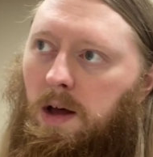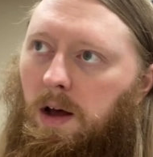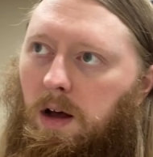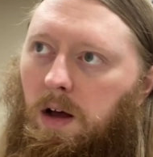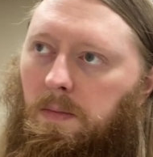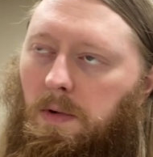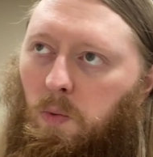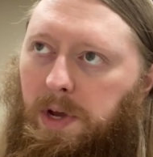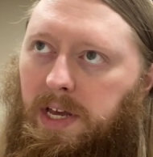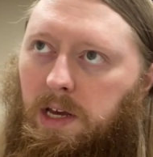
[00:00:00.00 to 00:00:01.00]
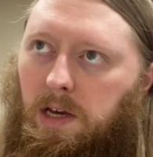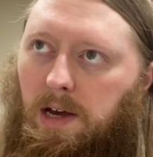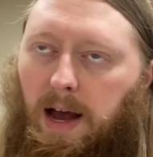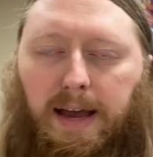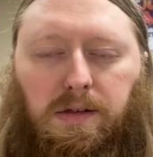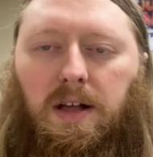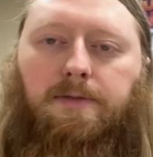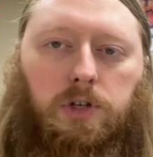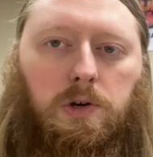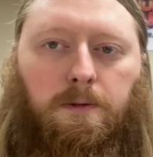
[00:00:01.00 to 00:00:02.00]
Um, we, I still
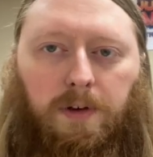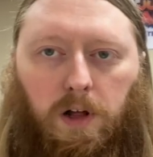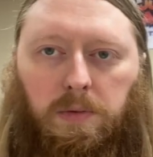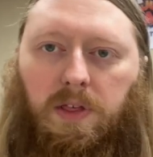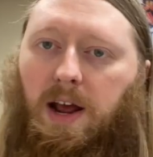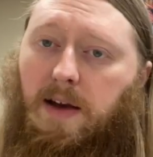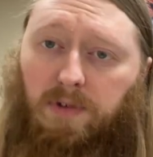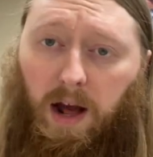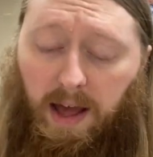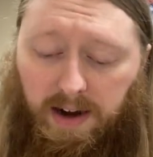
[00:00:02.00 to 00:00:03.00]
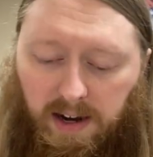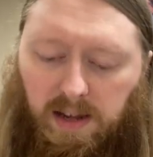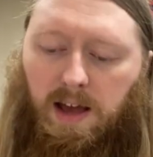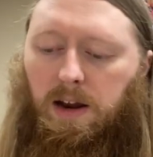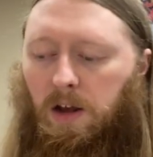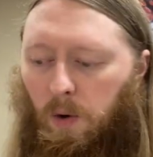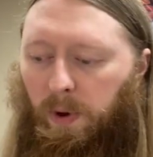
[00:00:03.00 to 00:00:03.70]
have two filmed that I have not edited yet.